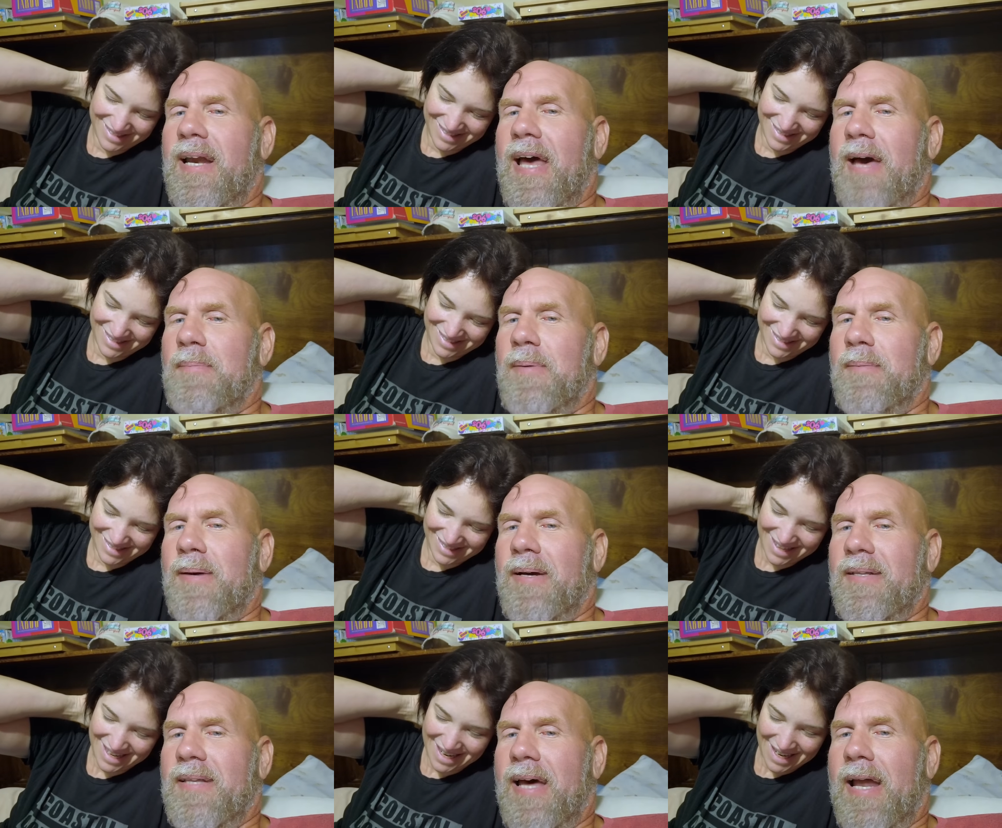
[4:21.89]
Speaker 1: not happy
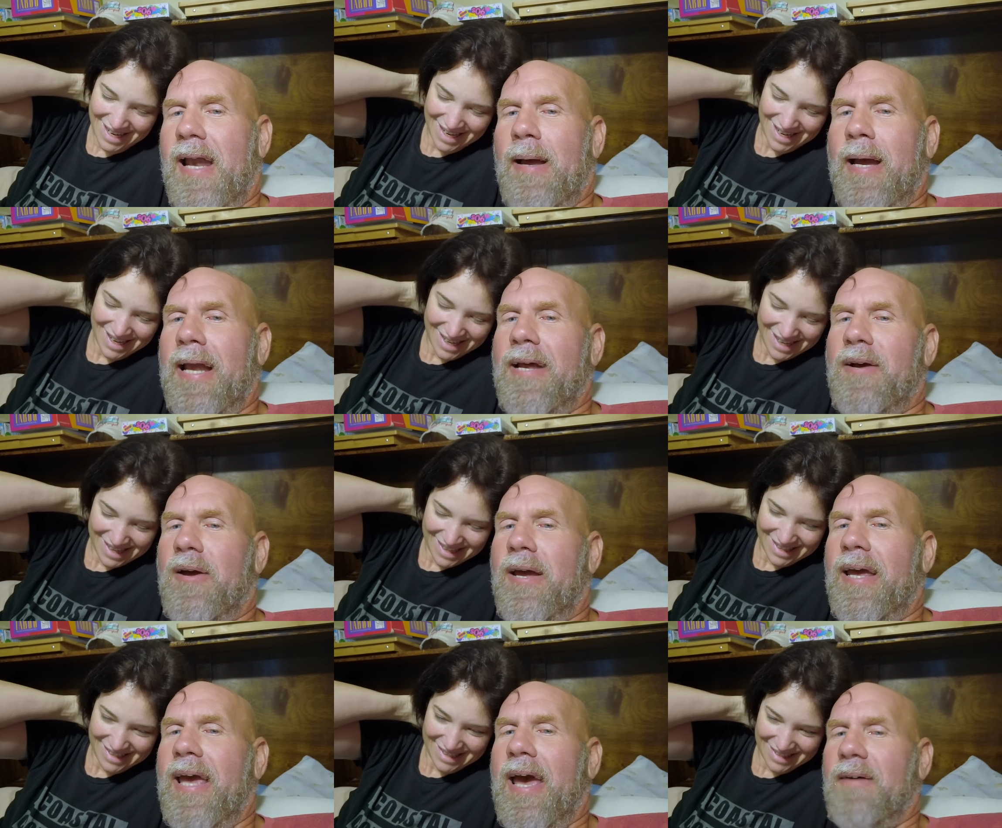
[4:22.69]
about that. I got to
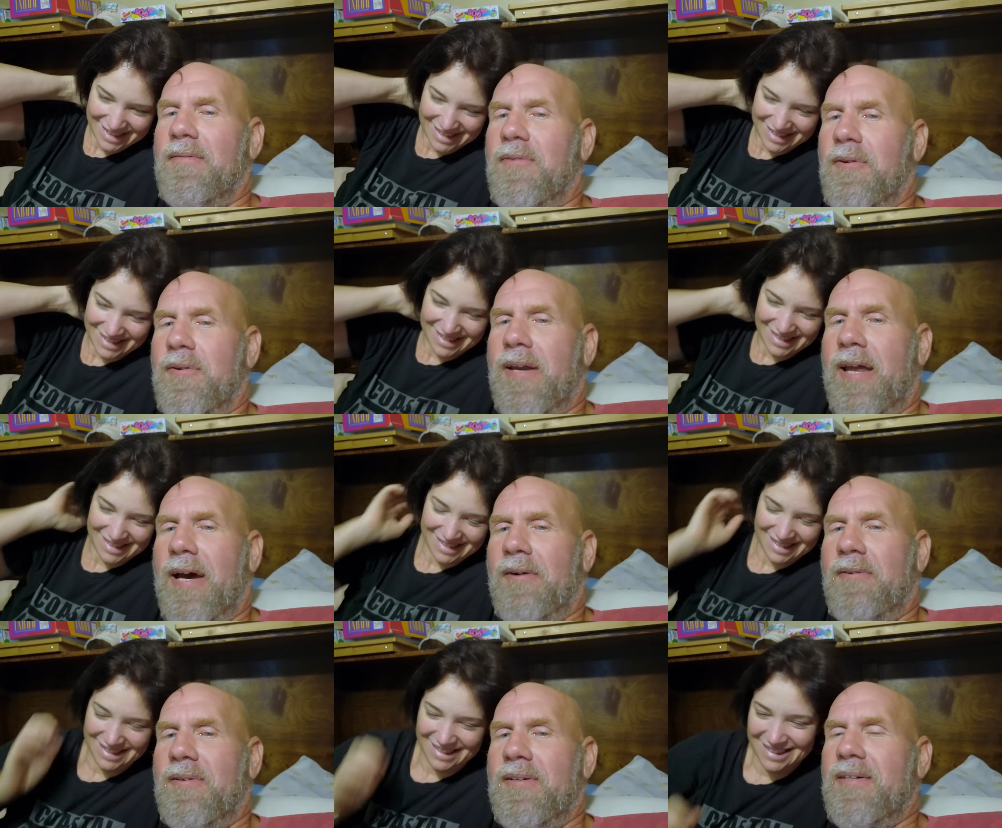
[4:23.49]
go get cat food
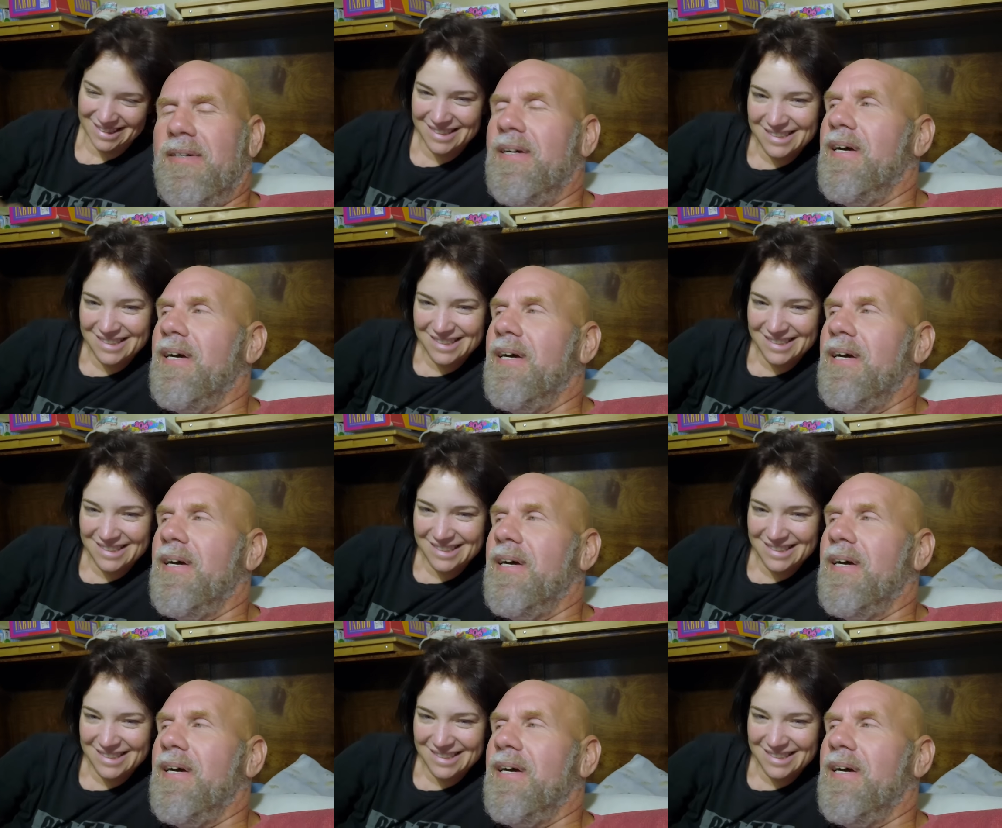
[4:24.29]
now.